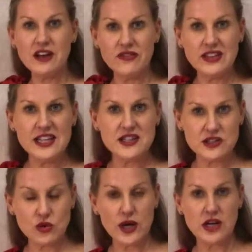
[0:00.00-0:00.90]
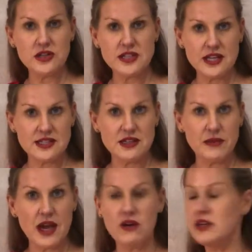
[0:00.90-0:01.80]
of least squares and some
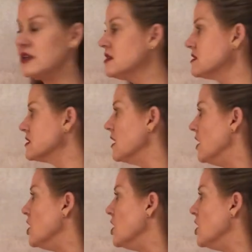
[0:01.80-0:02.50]
calculus